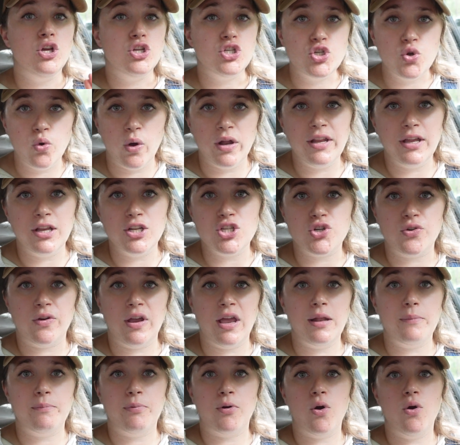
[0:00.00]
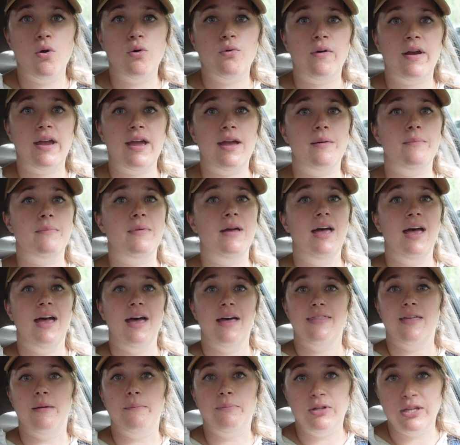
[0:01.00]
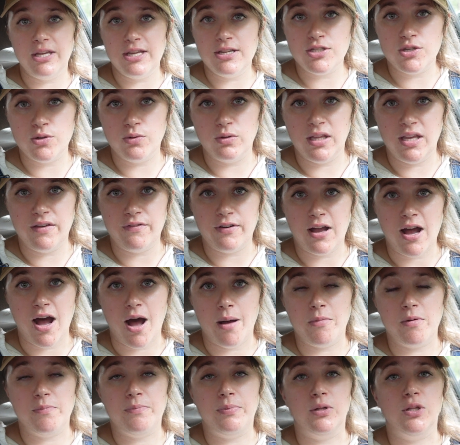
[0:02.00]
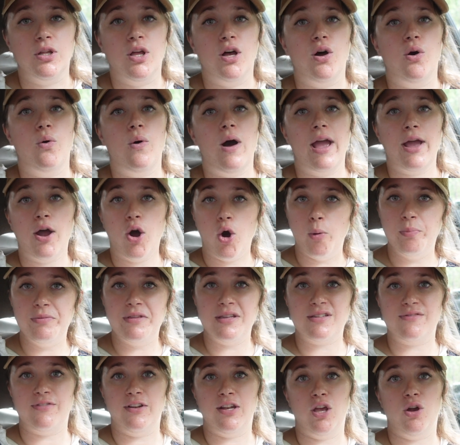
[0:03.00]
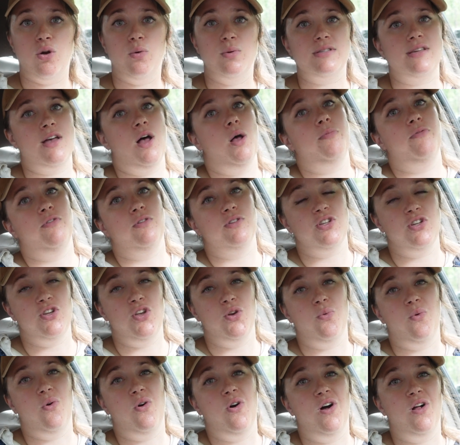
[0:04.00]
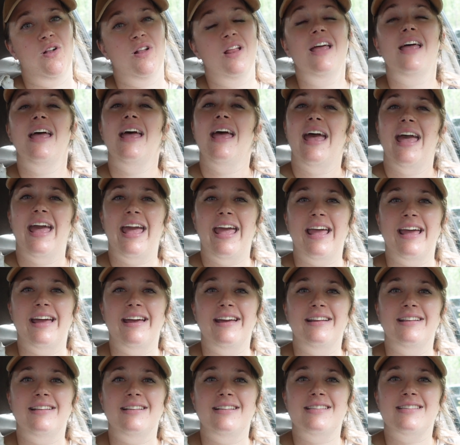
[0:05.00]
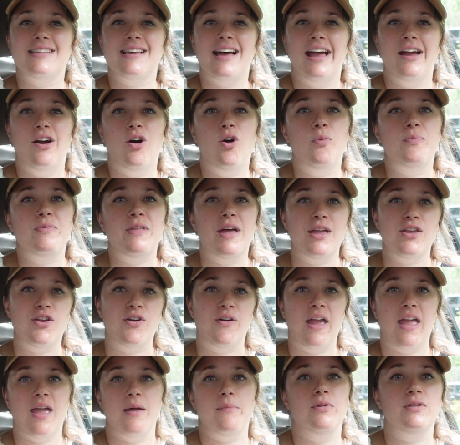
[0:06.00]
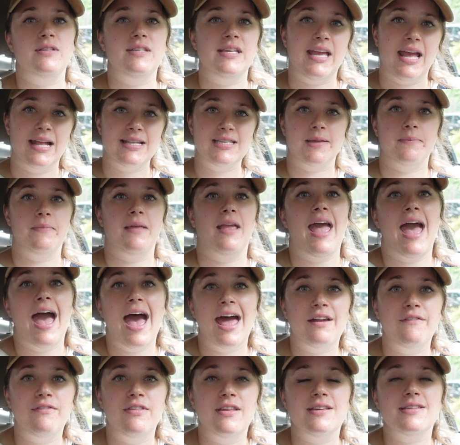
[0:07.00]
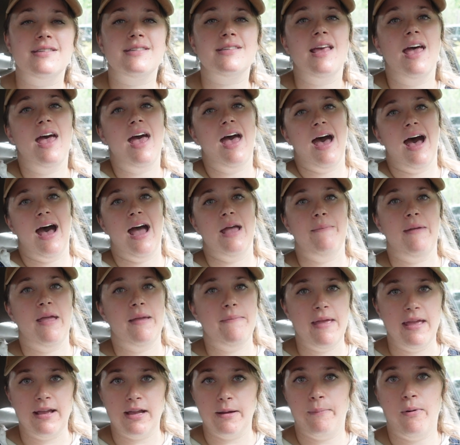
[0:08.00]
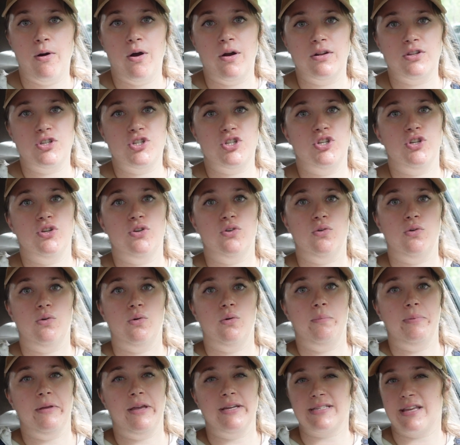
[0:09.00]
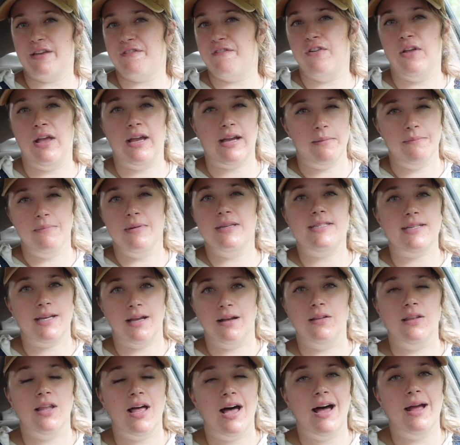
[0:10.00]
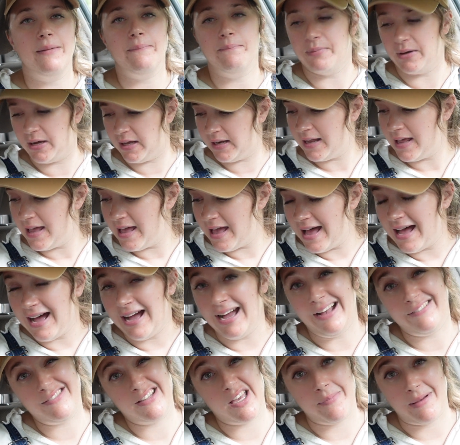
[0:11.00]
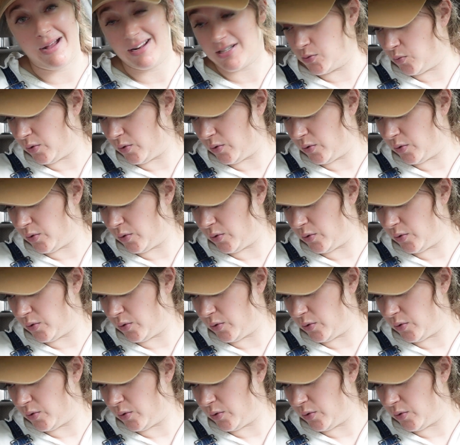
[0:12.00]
joining a trade program, then please do leave a comment below. I hope this video was helpful to you all, and I hope that you're able to get something out of this. I may make a part 2 because I feel like I'm missing a lot, but I have to get back to